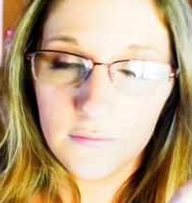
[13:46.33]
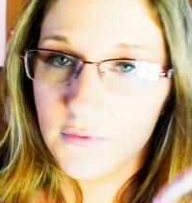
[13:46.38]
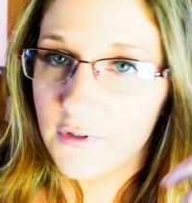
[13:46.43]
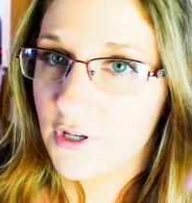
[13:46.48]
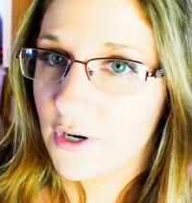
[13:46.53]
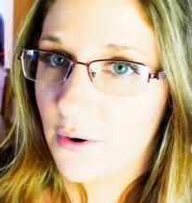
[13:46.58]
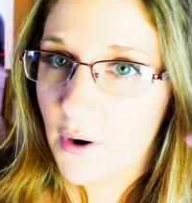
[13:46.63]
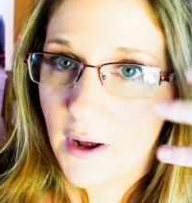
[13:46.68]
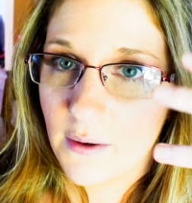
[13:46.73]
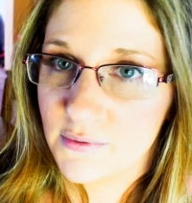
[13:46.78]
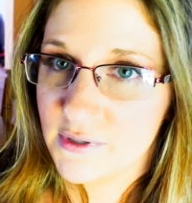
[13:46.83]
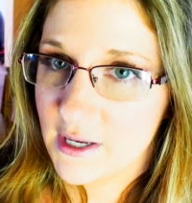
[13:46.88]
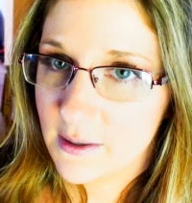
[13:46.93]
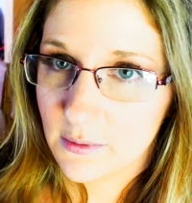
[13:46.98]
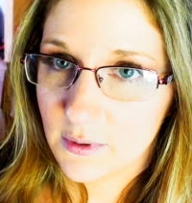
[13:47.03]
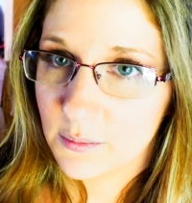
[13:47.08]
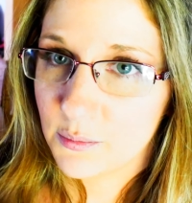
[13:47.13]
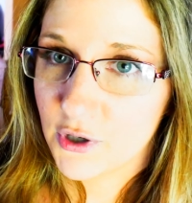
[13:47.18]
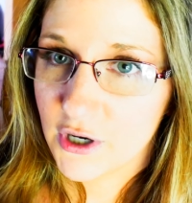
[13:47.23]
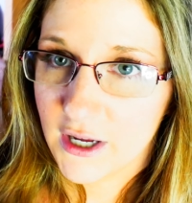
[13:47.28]
you know, I was
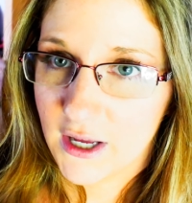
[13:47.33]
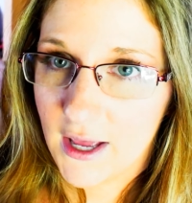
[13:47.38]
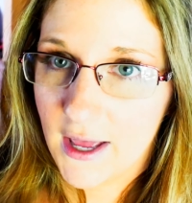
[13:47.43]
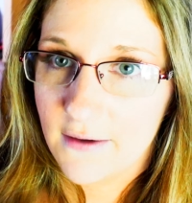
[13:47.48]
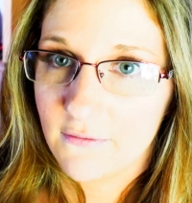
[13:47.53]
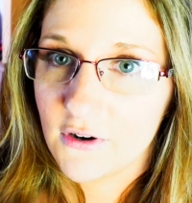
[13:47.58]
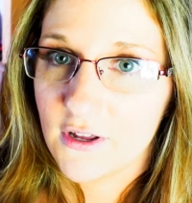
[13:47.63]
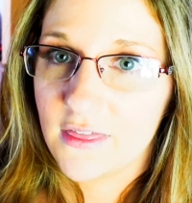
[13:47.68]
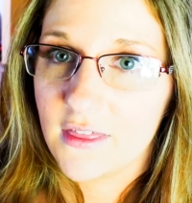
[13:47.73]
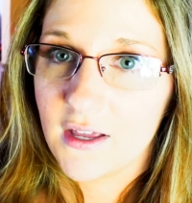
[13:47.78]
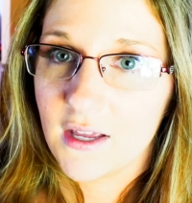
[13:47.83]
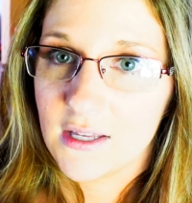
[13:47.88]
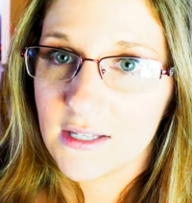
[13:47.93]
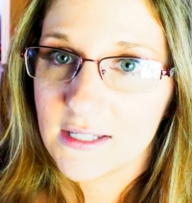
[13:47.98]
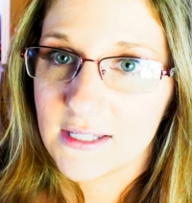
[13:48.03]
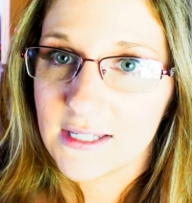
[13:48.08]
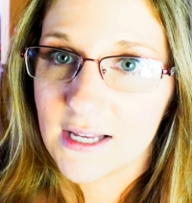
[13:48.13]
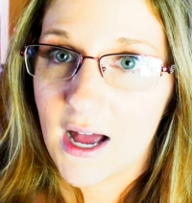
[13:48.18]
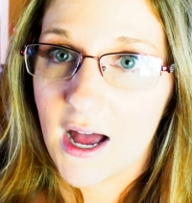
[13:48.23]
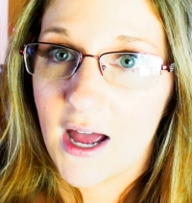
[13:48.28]
able to bring everything
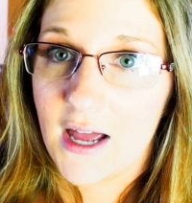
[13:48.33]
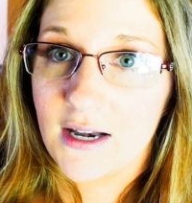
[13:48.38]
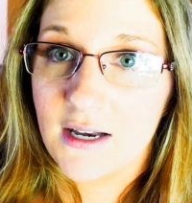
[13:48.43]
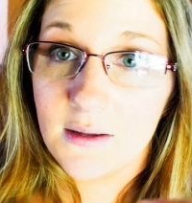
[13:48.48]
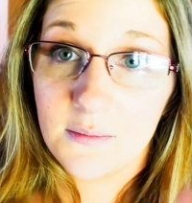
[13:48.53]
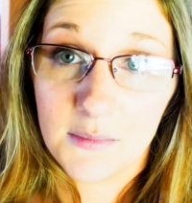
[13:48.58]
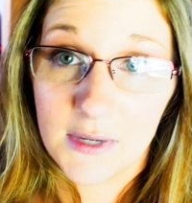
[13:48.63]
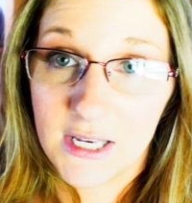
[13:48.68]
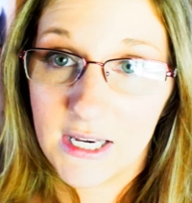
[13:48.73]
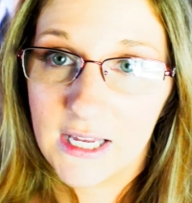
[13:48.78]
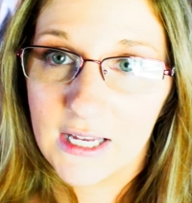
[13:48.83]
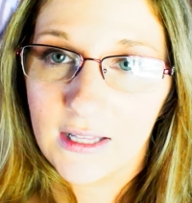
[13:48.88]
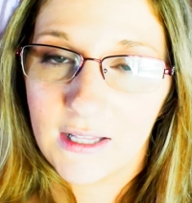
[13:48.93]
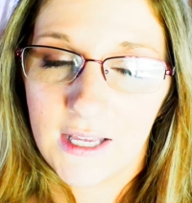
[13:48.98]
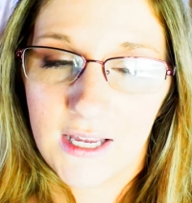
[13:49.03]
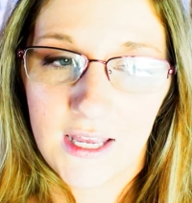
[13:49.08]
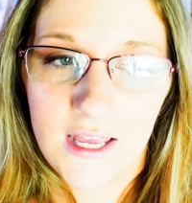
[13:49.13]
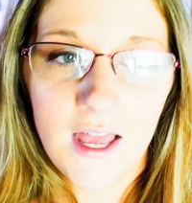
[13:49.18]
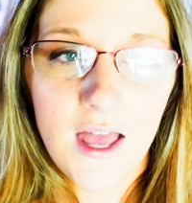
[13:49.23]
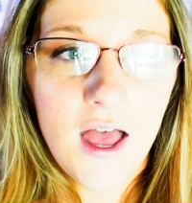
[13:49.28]
inside
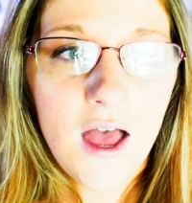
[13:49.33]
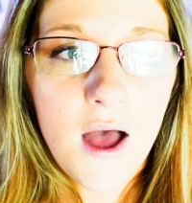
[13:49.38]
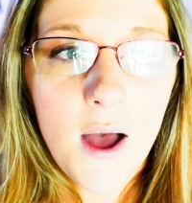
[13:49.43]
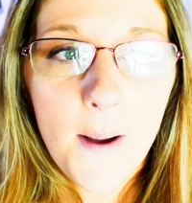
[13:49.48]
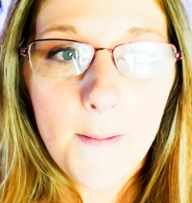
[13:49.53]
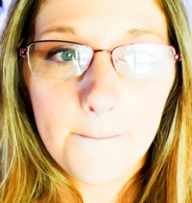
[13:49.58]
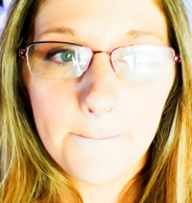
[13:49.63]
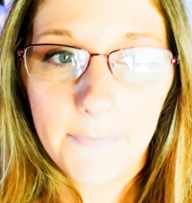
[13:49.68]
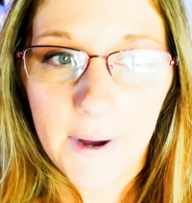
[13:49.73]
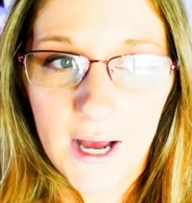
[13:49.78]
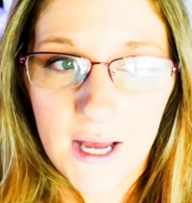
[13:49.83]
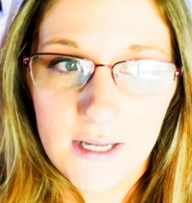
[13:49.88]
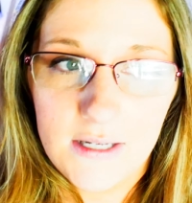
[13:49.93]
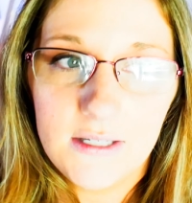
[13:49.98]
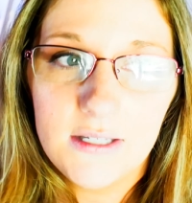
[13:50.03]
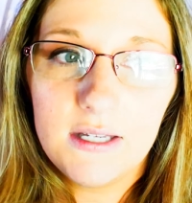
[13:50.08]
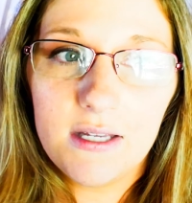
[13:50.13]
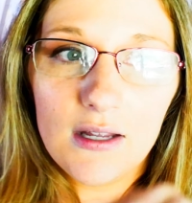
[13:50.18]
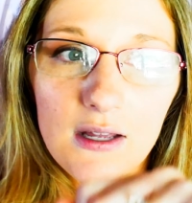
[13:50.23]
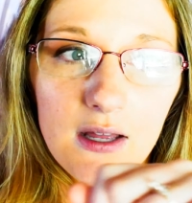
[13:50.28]
immediately,
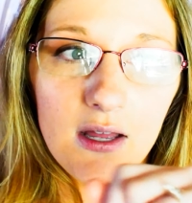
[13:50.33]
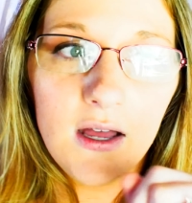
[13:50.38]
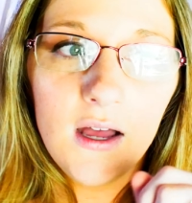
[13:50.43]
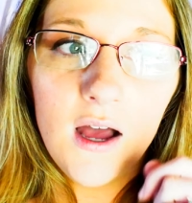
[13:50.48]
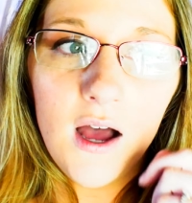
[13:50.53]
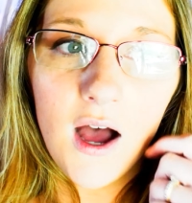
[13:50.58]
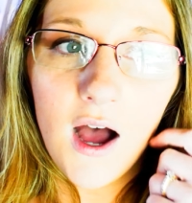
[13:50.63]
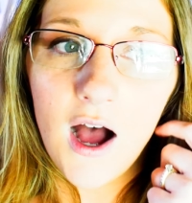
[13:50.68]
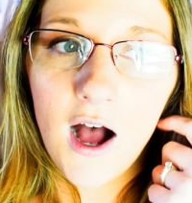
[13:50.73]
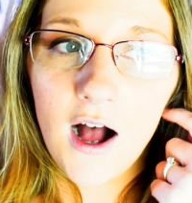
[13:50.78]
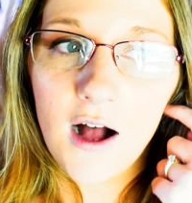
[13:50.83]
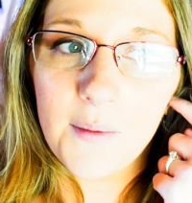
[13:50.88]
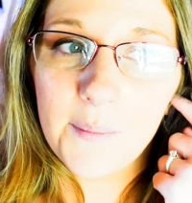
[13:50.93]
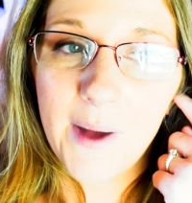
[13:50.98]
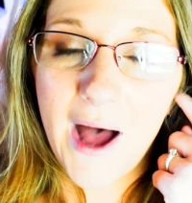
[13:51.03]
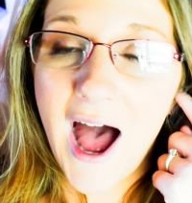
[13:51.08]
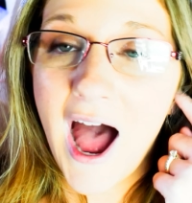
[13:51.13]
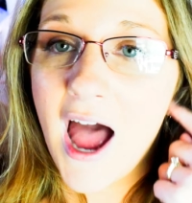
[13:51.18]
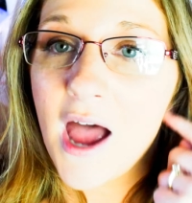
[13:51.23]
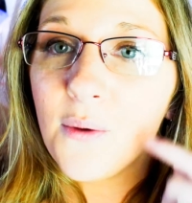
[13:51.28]
but
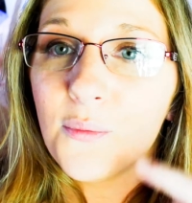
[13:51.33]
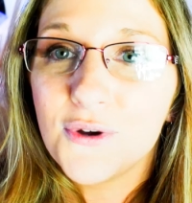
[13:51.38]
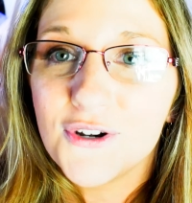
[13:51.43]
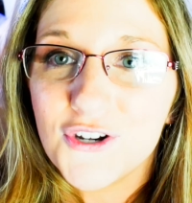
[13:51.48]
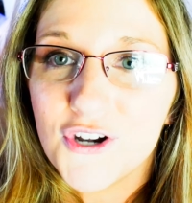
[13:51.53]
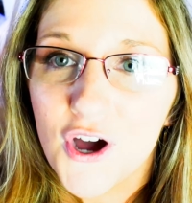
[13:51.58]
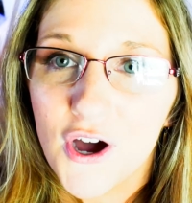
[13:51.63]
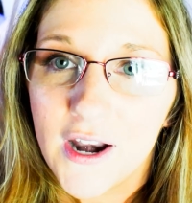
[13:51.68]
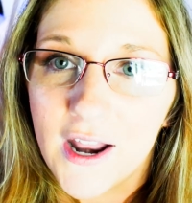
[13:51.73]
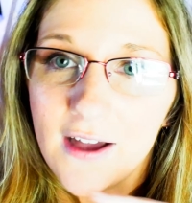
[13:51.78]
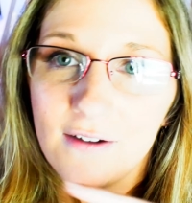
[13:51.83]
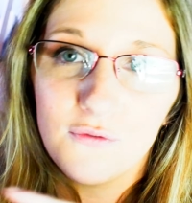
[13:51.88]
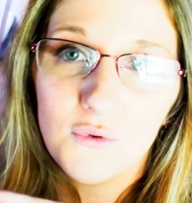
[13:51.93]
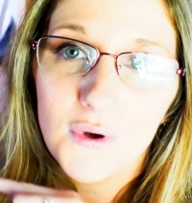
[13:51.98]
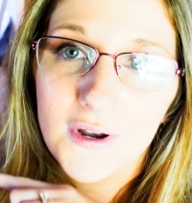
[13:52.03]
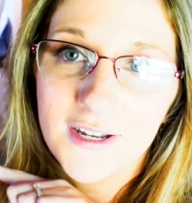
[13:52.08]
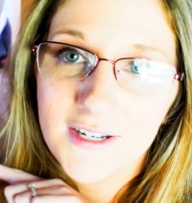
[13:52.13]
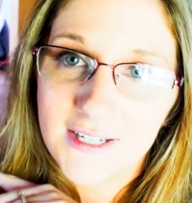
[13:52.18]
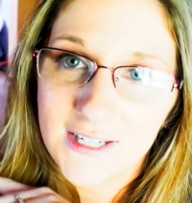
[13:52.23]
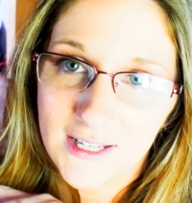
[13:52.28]
I would not have
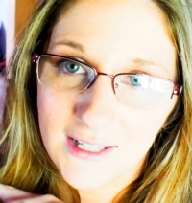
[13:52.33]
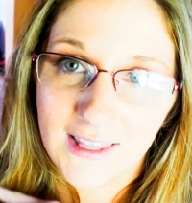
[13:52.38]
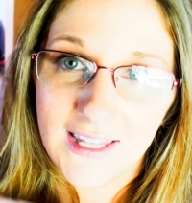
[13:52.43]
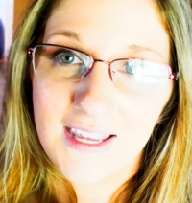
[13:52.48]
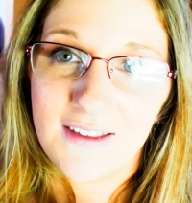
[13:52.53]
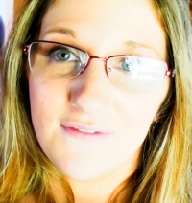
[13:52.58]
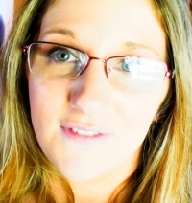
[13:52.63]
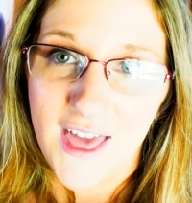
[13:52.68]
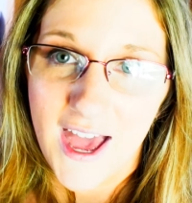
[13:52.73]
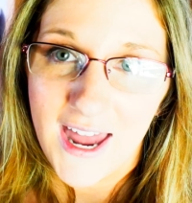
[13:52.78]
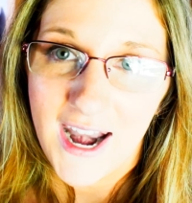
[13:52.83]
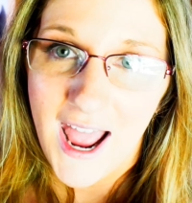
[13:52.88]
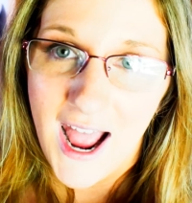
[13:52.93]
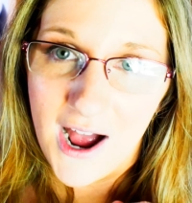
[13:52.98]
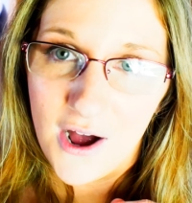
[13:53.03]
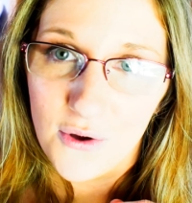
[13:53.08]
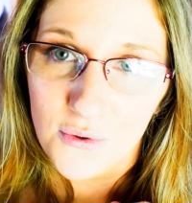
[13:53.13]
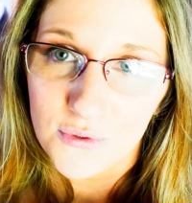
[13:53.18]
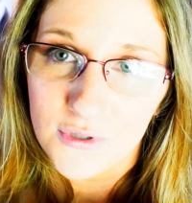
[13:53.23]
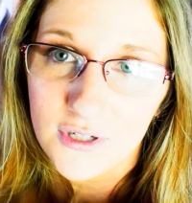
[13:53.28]
wanted to leave that
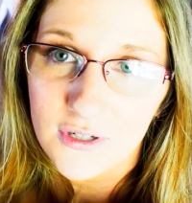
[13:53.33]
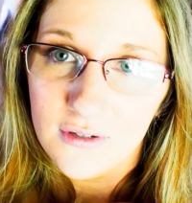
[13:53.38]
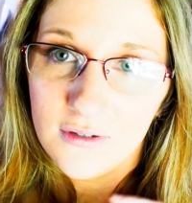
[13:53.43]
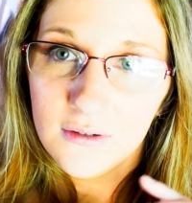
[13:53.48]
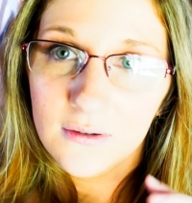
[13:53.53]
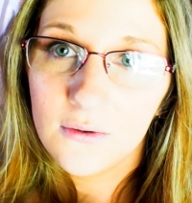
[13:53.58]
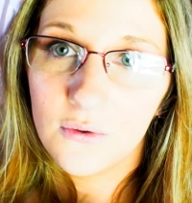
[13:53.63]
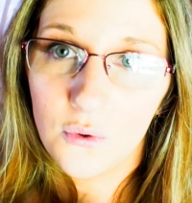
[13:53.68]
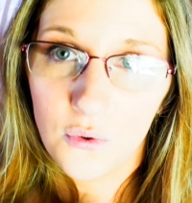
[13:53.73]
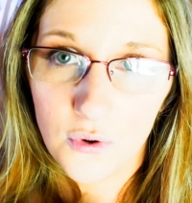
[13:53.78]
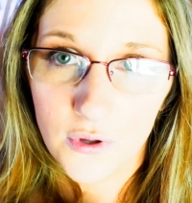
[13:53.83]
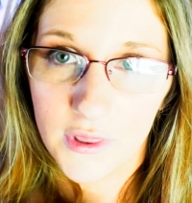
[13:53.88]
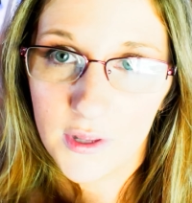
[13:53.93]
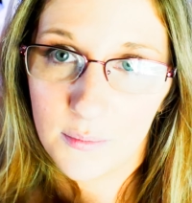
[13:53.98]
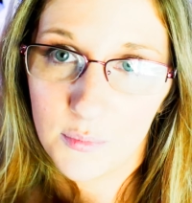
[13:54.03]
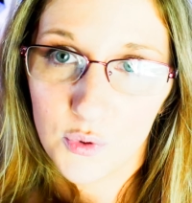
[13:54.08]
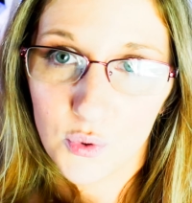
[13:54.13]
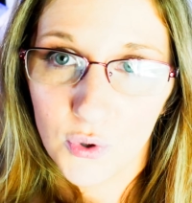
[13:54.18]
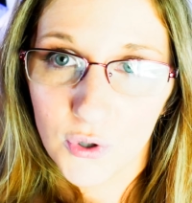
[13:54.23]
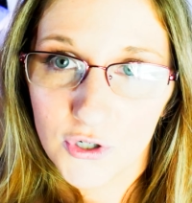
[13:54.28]
out on the
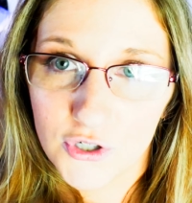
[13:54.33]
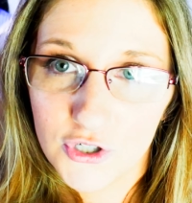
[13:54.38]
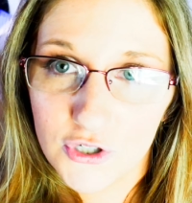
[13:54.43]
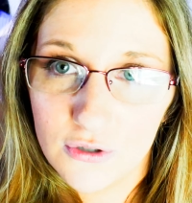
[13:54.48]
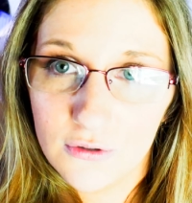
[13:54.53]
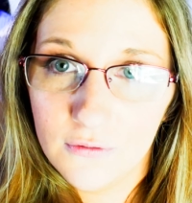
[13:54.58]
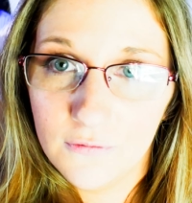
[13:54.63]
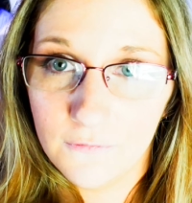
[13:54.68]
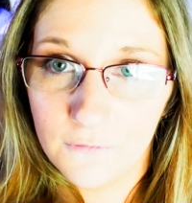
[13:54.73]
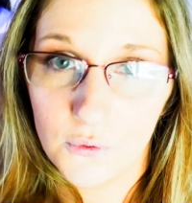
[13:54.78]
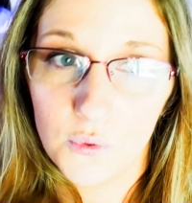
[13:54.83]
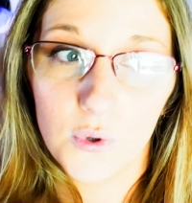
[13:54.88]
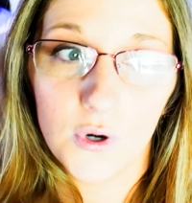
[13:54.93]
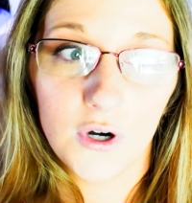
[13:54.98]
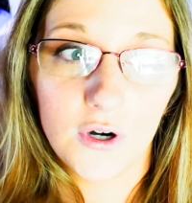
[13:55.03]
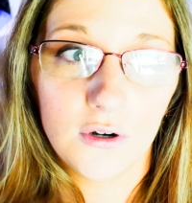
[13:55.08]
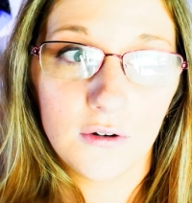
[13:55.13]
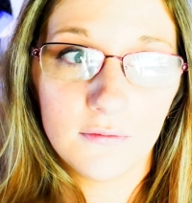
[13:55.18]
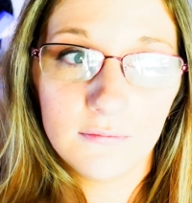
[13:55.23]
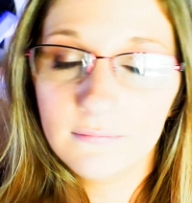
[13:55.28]
porch
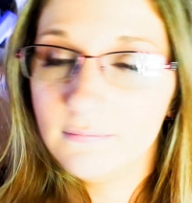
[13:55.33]
for